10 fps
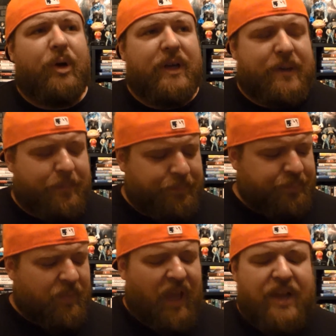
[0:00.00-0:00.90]
But
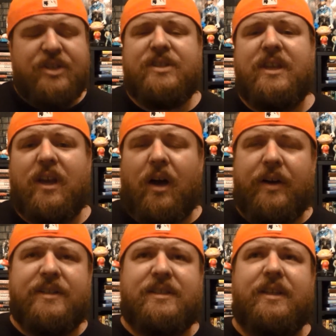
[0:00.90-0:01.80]
I just think
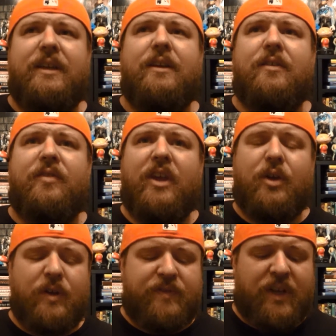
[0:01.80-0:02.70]
honestly, they
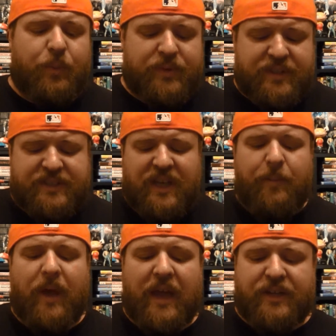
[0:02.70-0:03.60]
could have done it with the
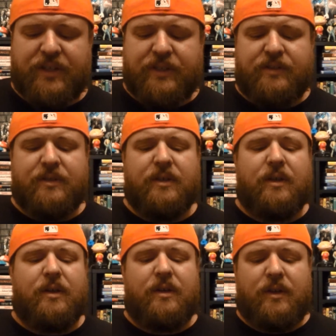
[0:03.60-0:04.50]
same actors,
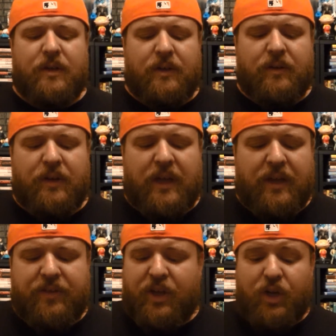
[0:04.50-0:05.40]

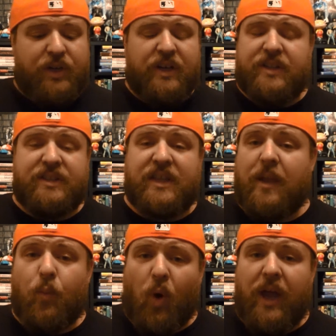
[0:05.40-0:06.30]
and they could have done it the
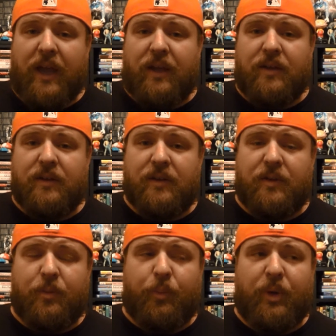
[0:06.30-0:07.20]
same way.
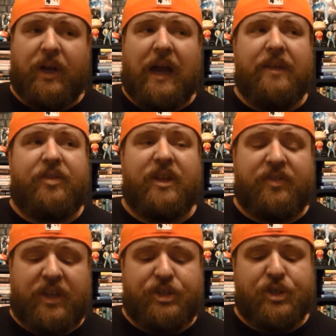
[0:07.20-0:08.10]
But I
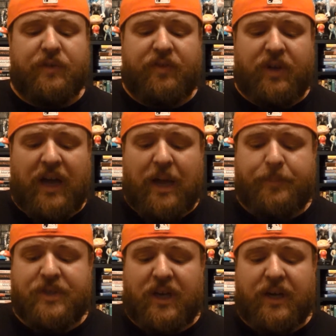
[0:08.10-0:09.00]
think they should have
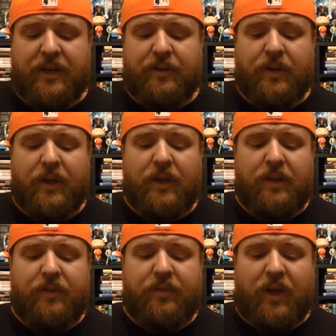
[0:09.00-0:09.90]
hopped on
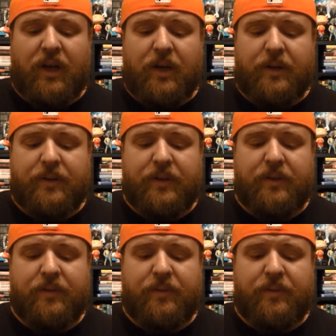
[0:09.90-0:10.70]
uh,